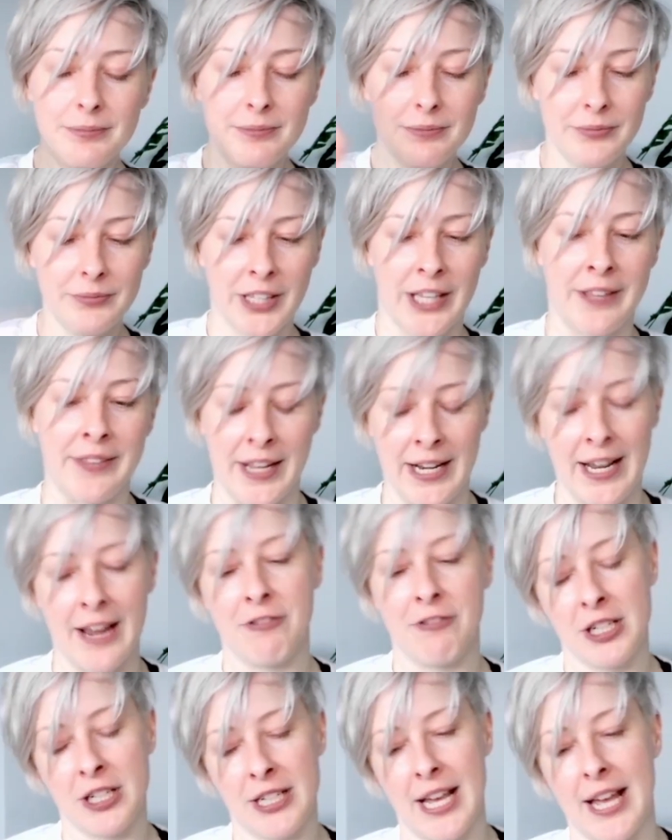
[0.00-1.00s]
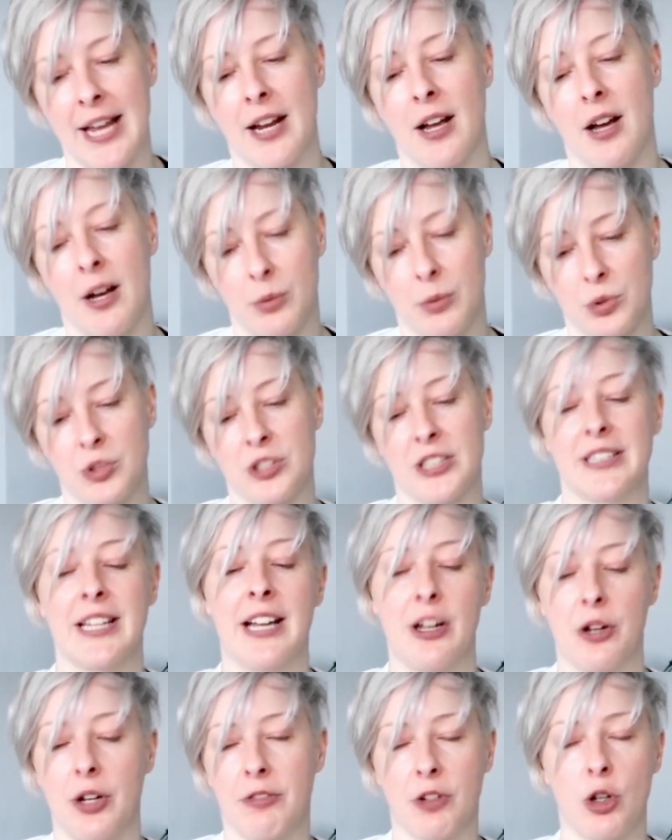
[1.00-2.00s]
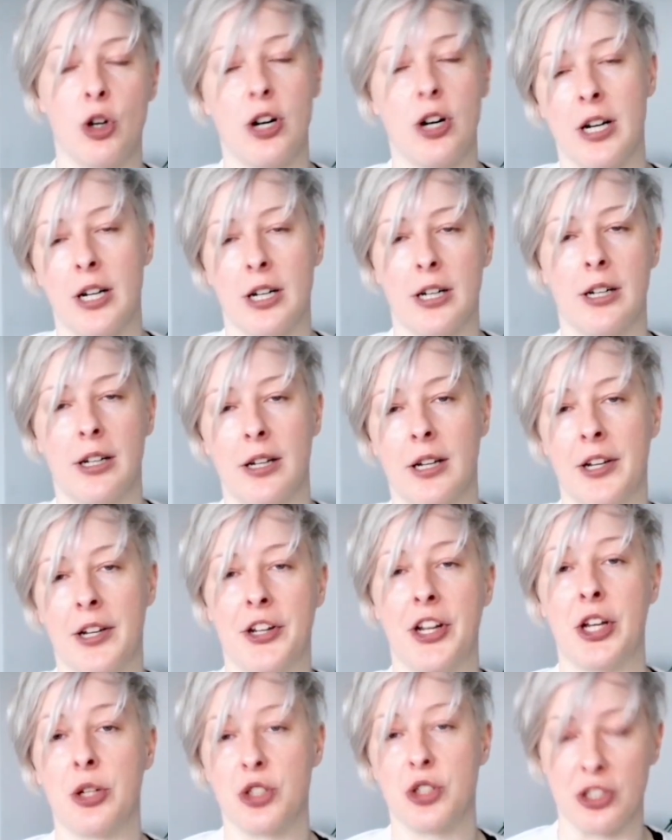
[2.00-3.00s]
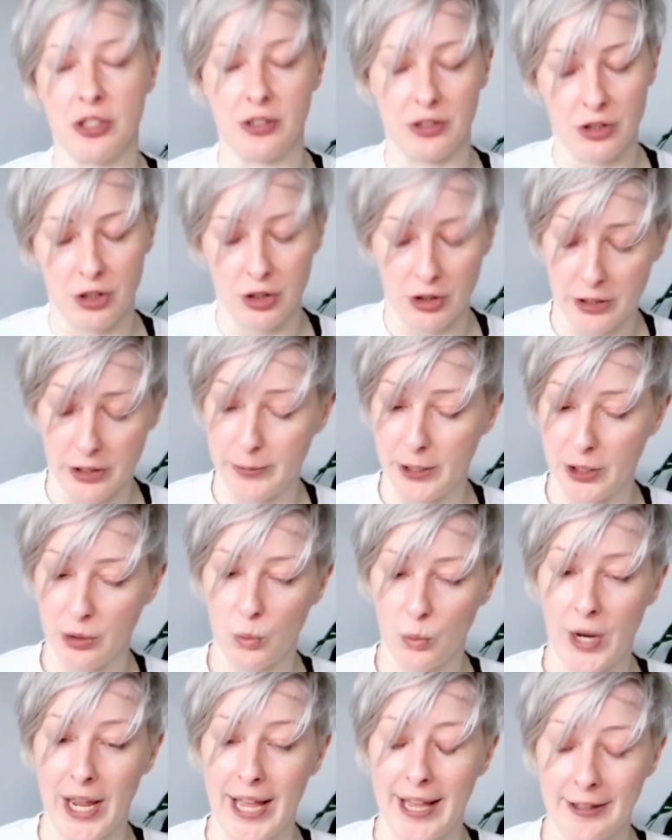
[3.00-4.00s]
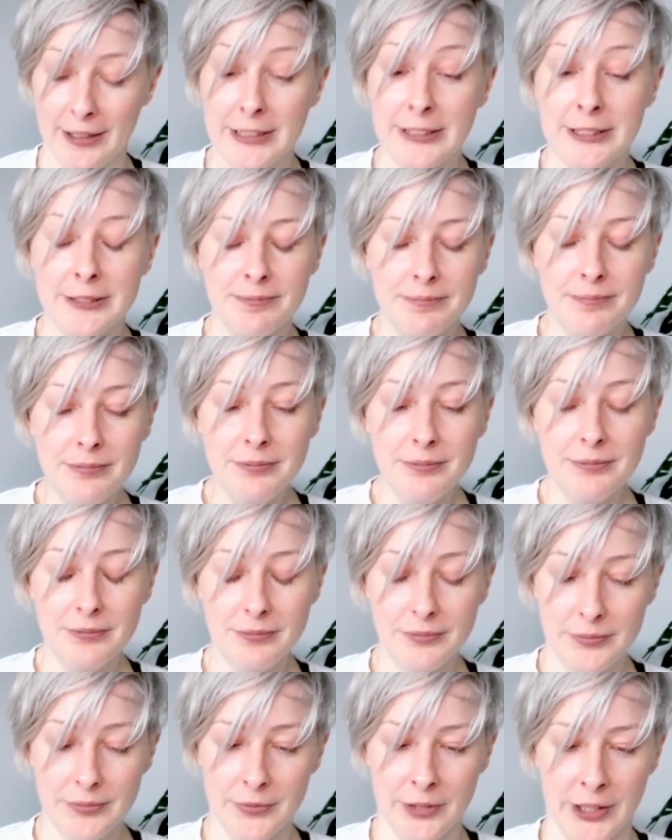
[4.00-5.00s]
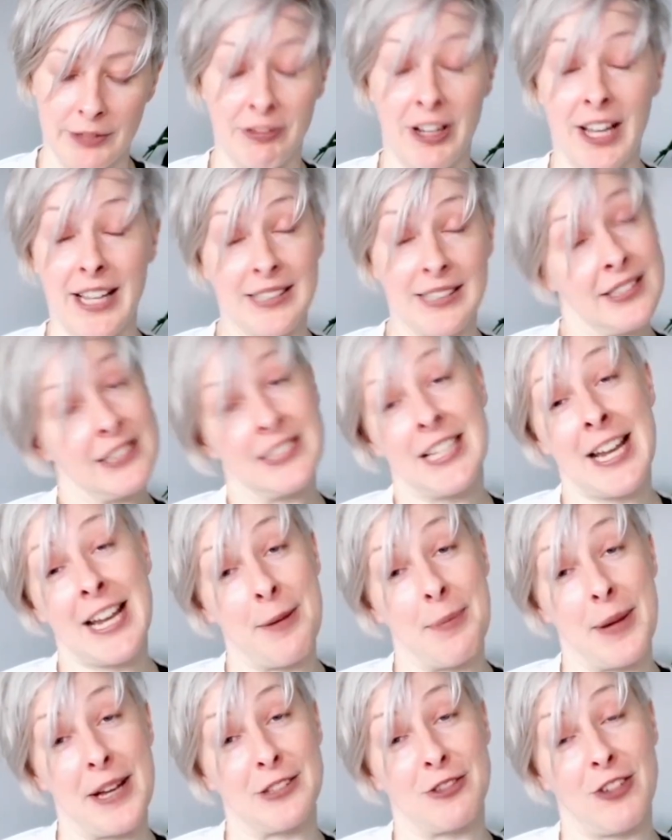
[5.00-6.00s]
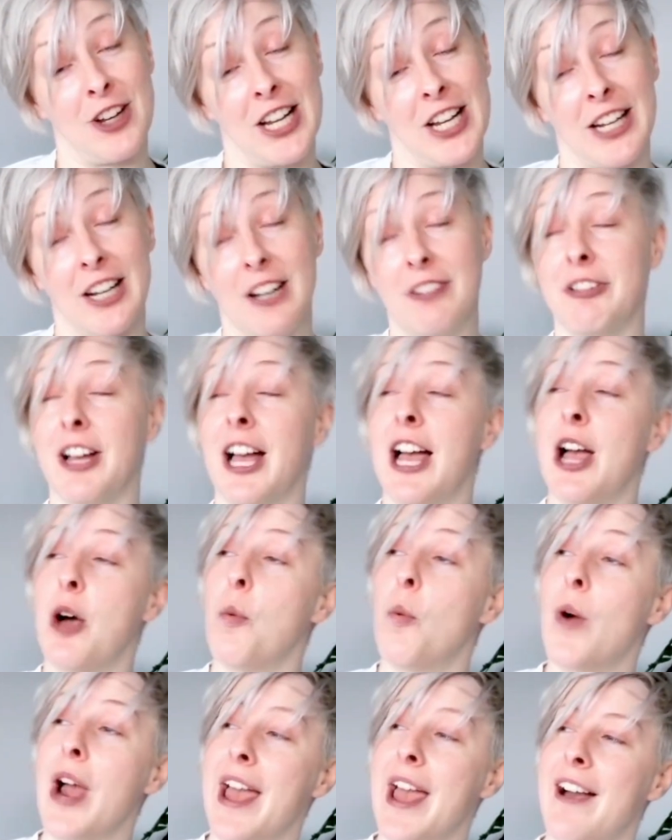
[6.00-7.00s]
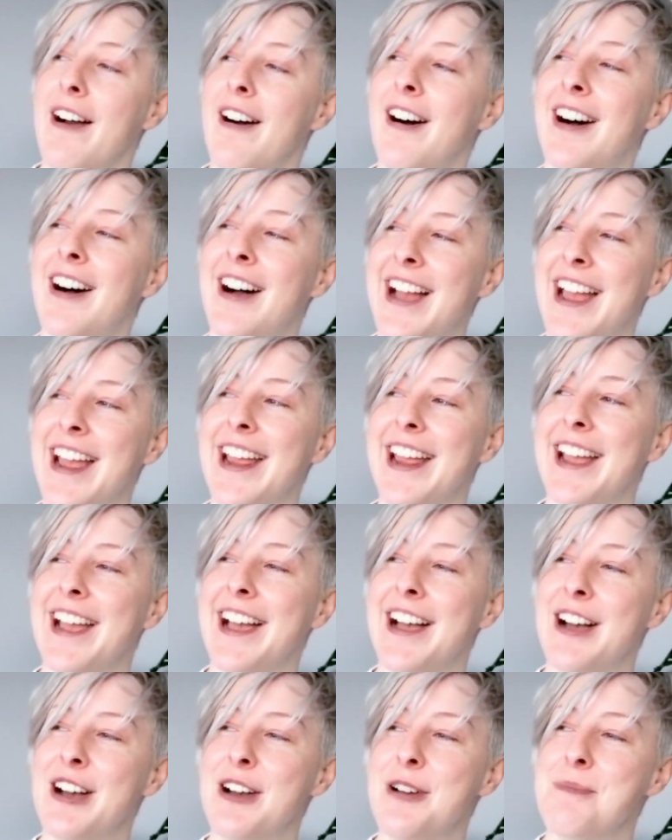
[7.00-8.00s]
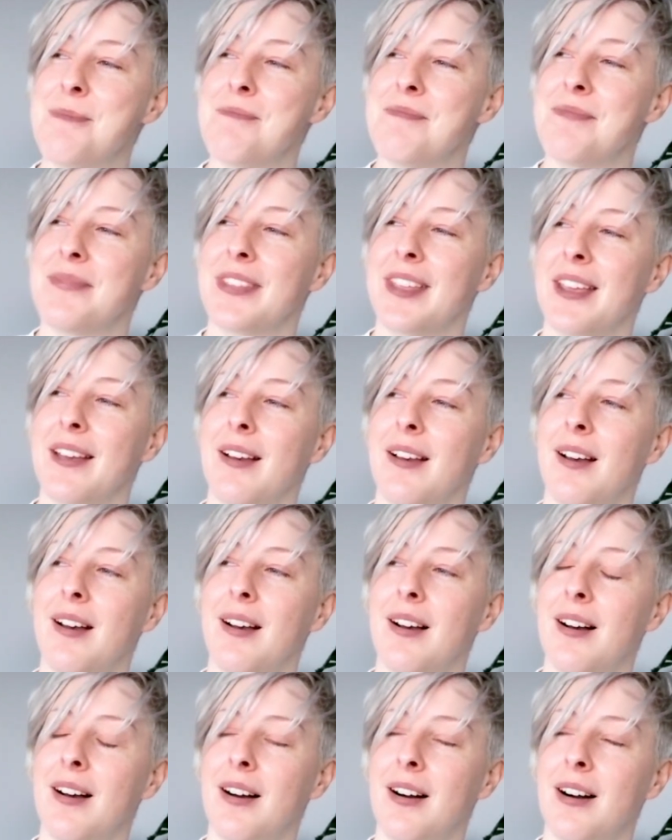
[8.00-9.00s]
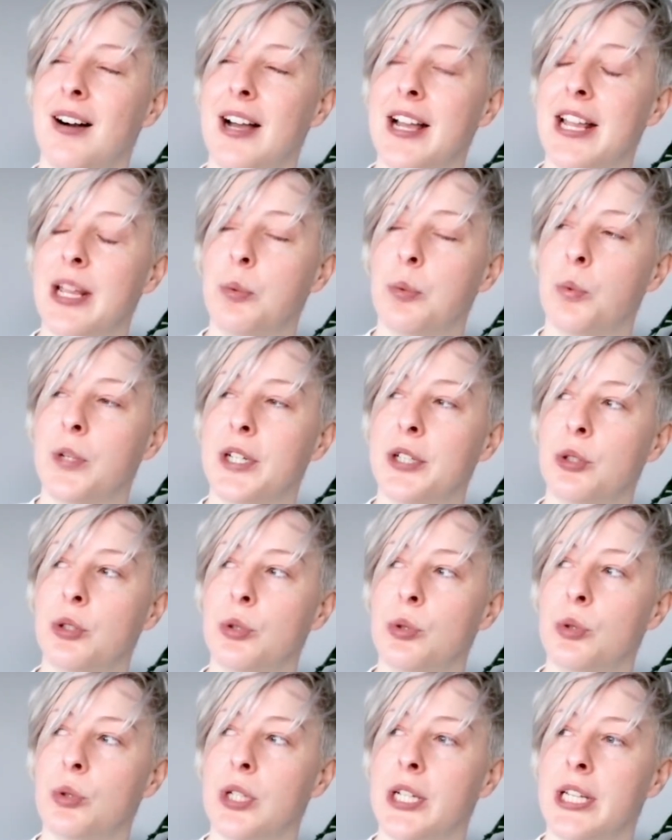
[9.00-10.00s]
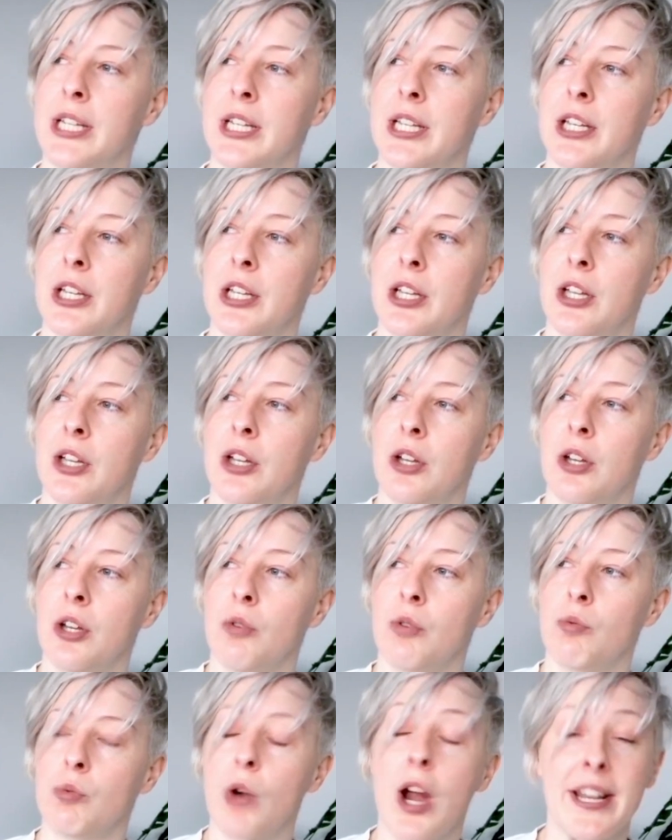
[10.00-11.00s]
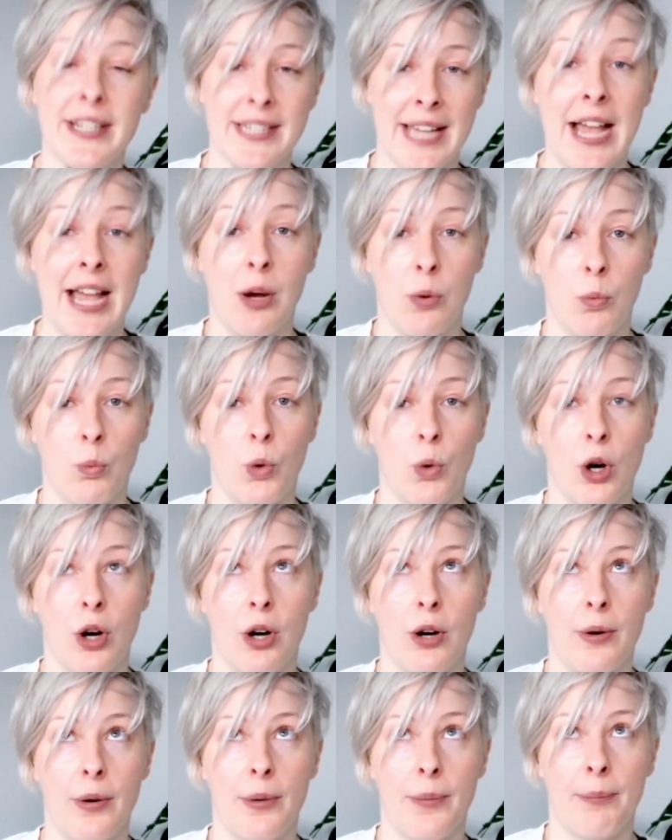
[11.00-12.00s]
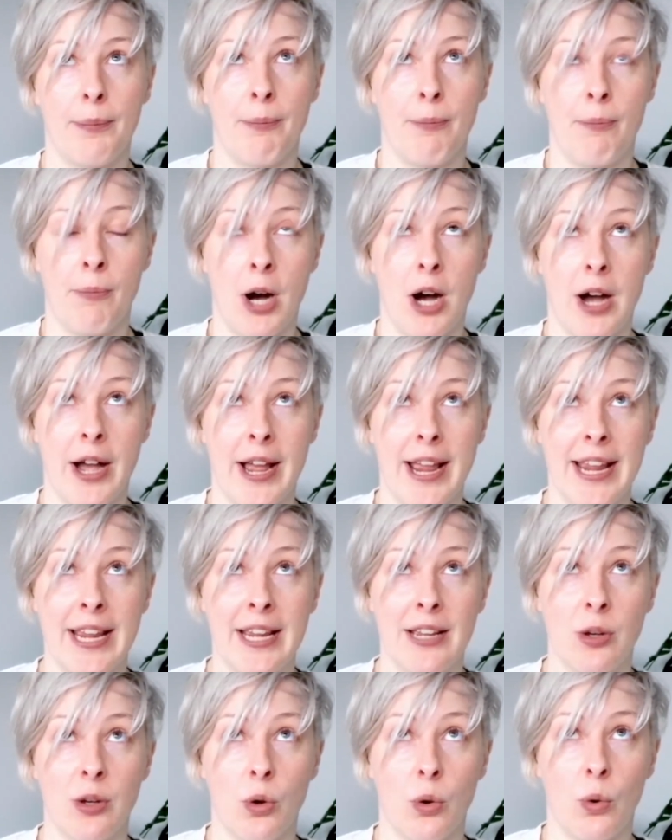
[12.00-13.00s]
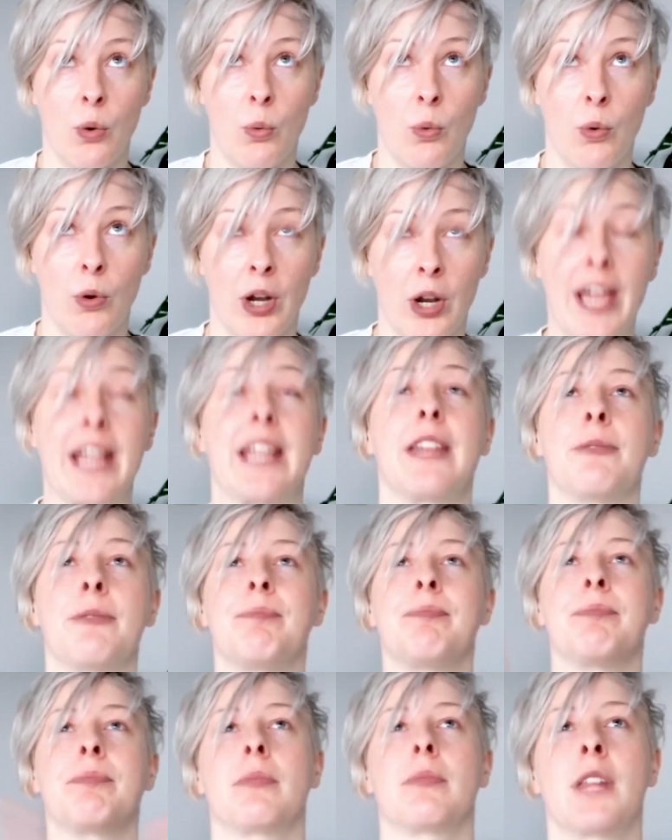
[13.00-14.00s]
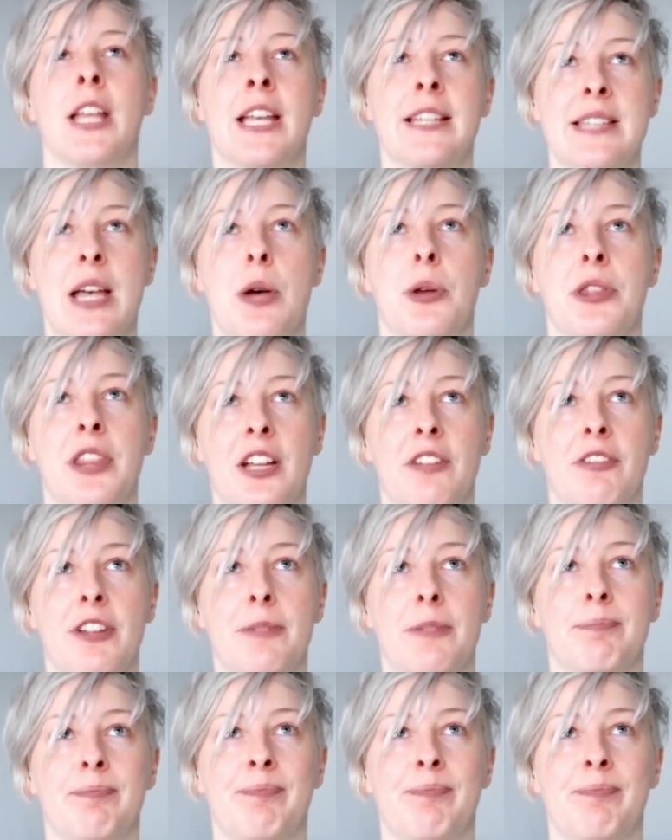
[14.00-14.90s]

And then every day I will sit down. I've got a Notion document where, in fact, it's a database, funnily enough, where I will write down what my, like, here's how I think of it.